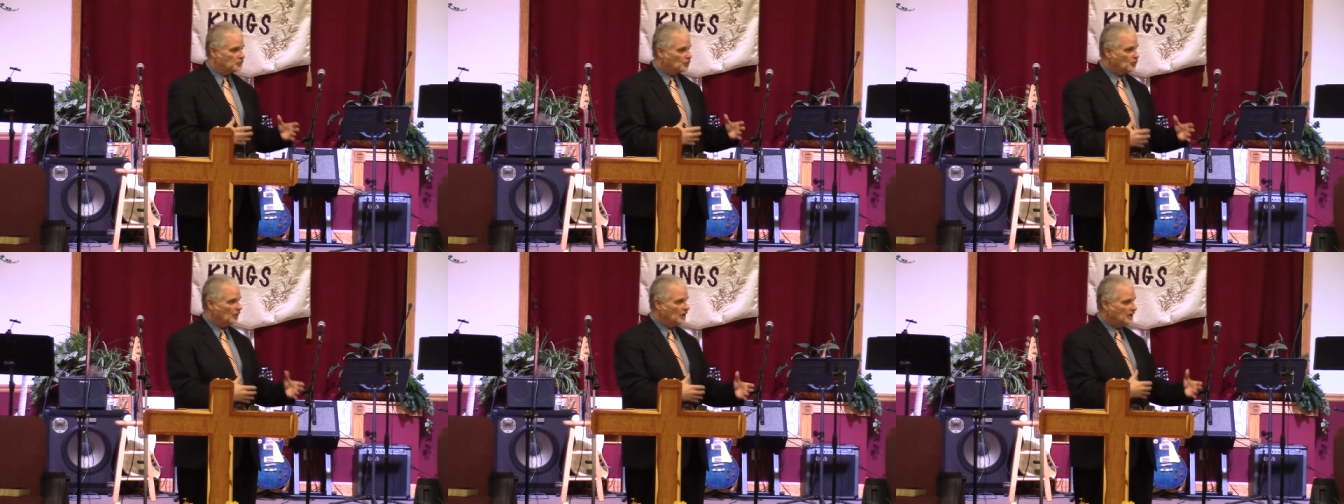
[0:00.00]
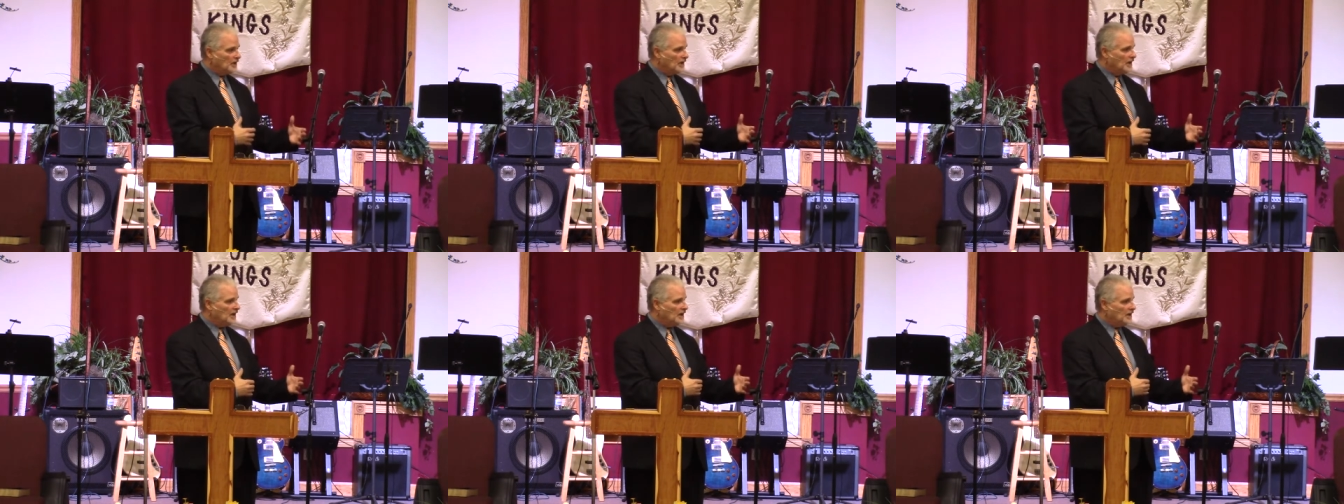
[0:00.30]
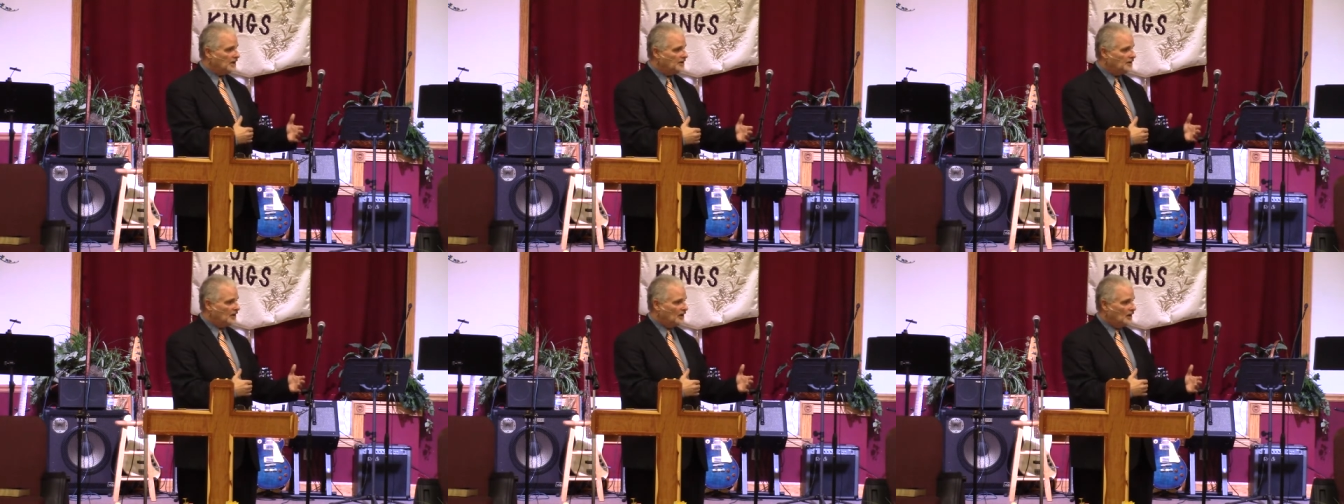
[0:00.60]
we
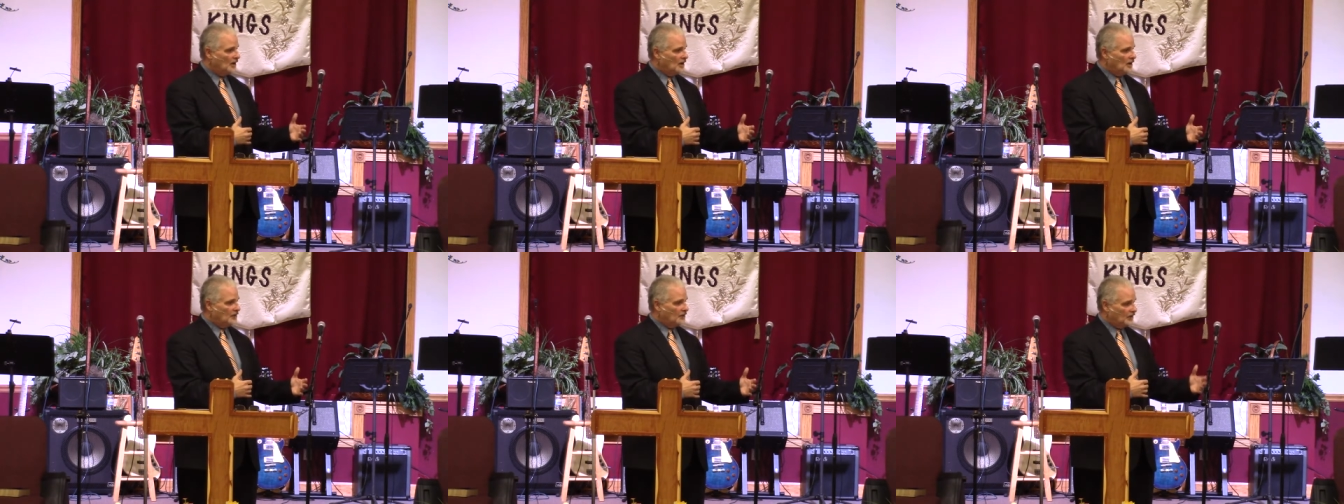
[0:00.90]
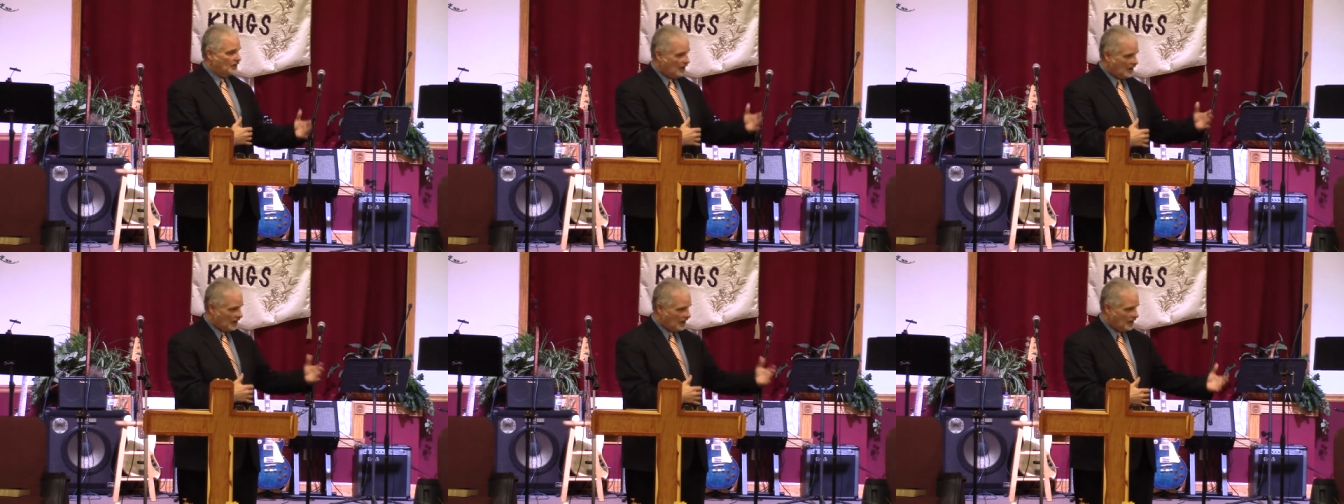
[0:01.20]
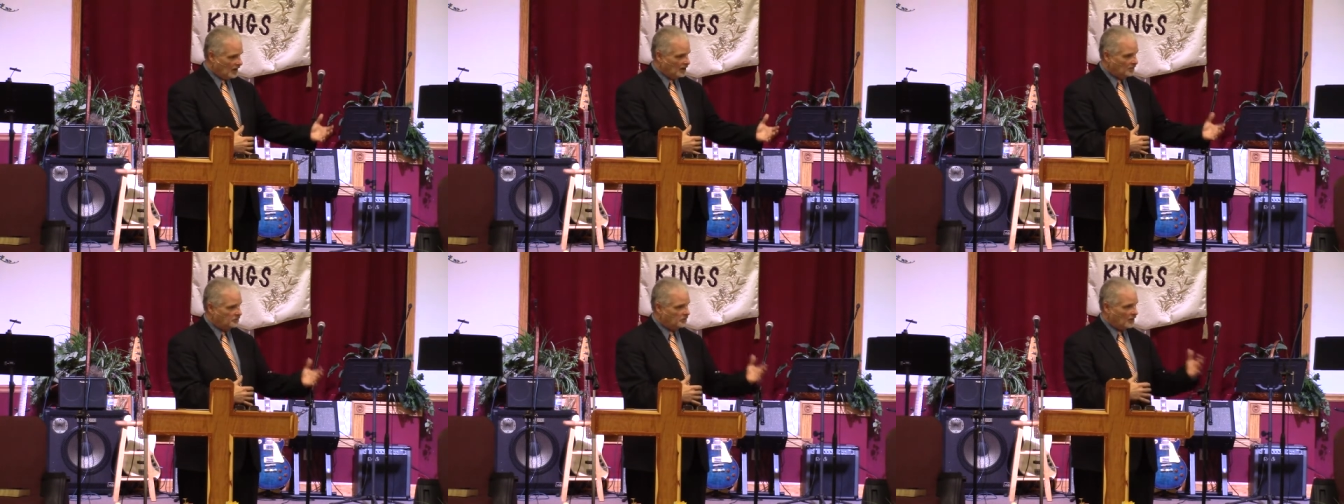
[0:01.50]
need the
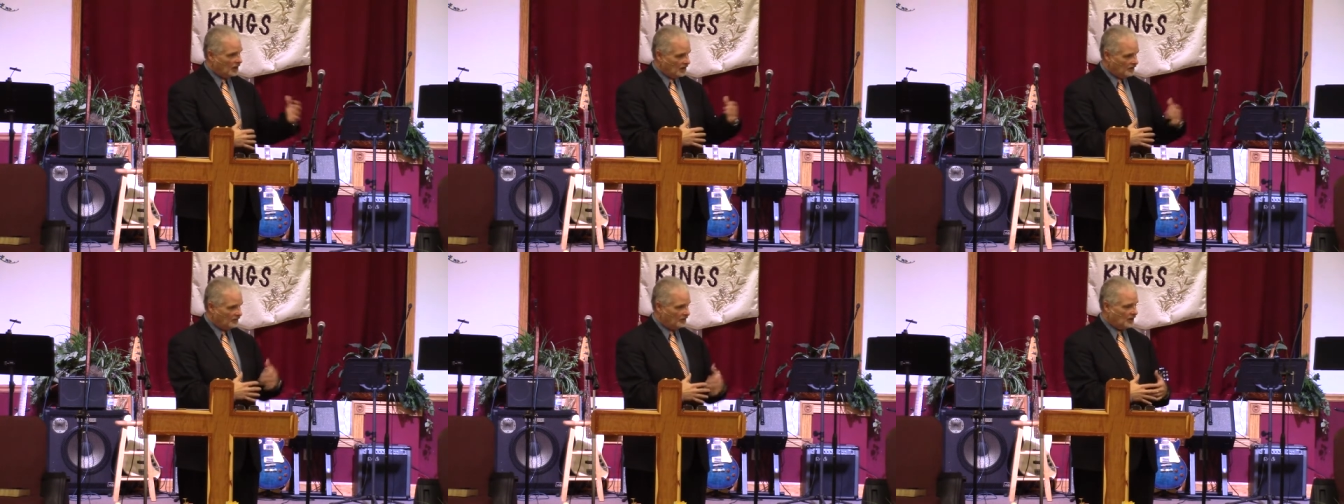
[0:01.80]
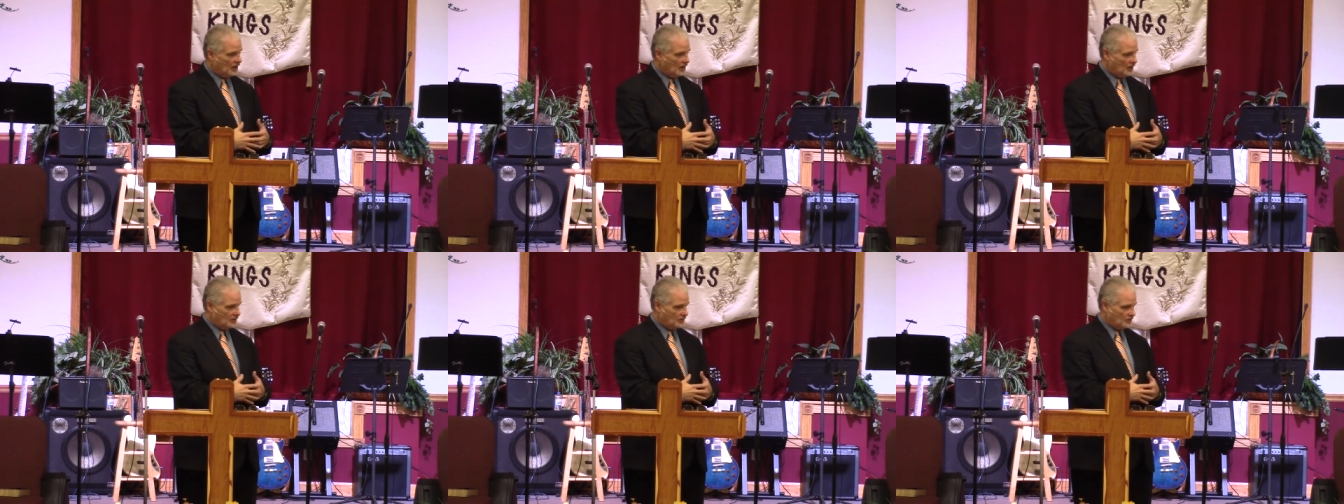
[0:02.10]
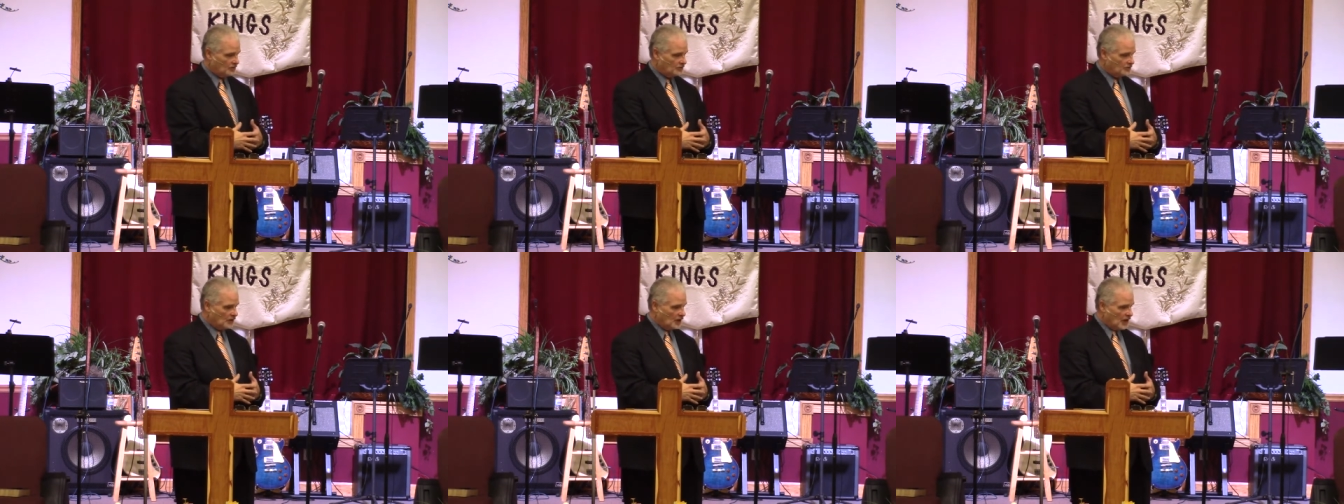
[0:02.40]
help of
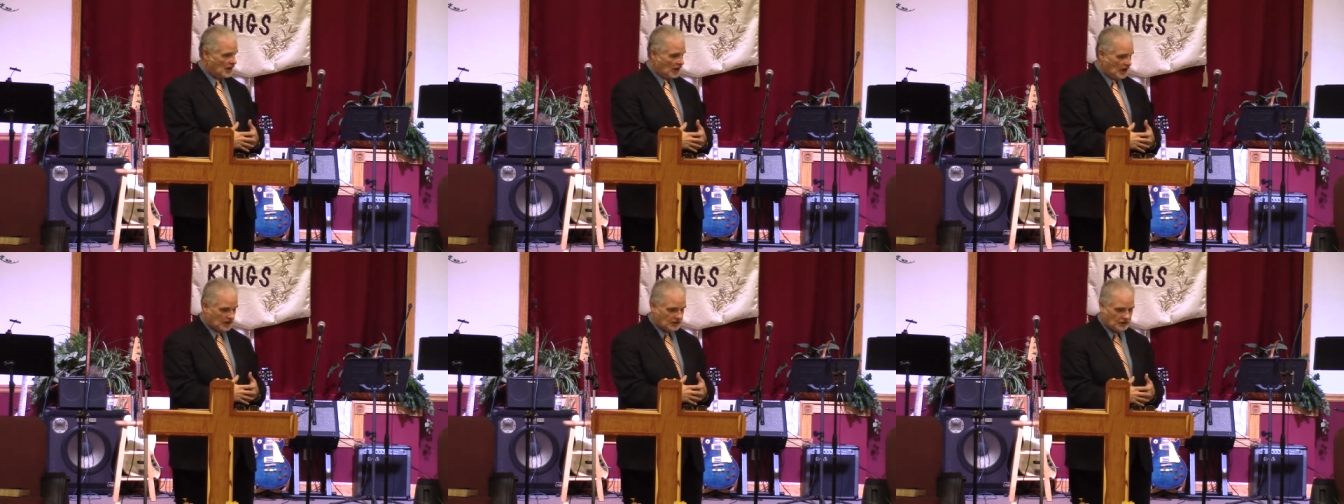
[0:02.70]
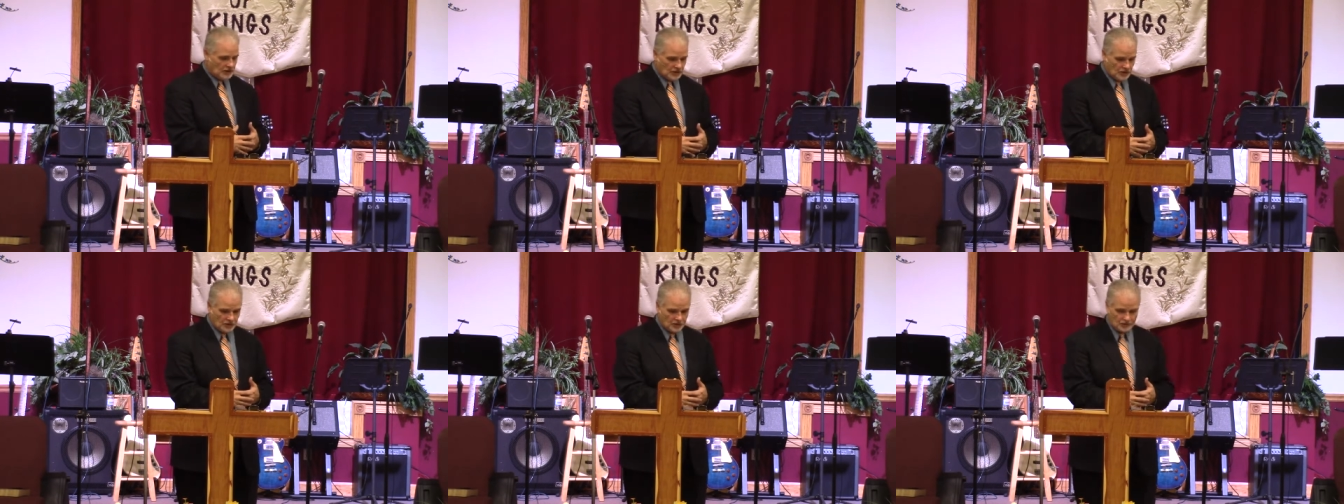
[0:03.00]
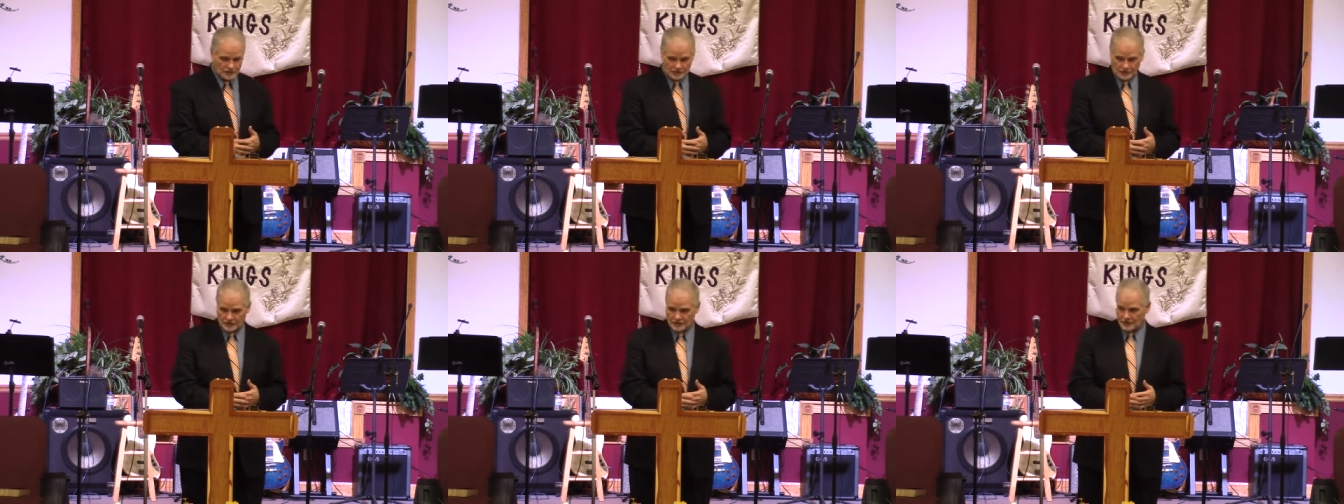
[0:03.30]
others. And
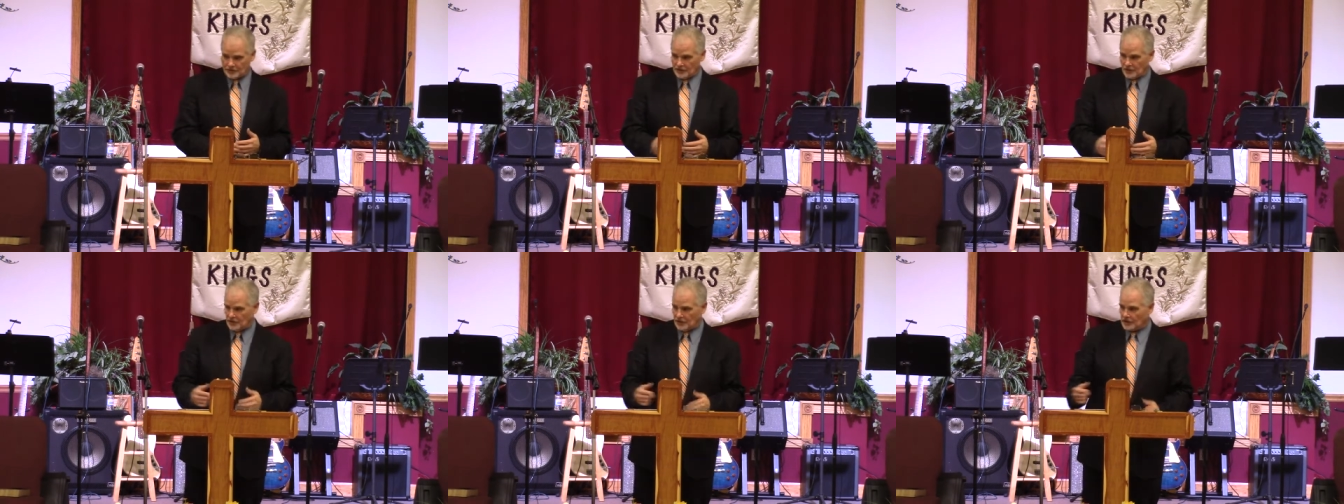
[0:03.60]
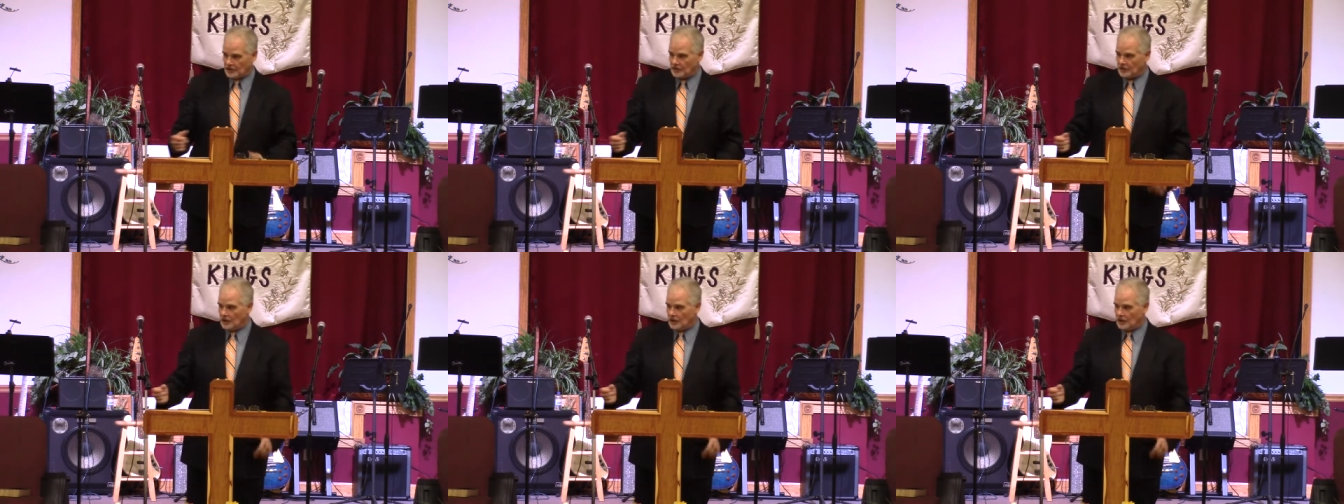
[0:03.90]
here's the thing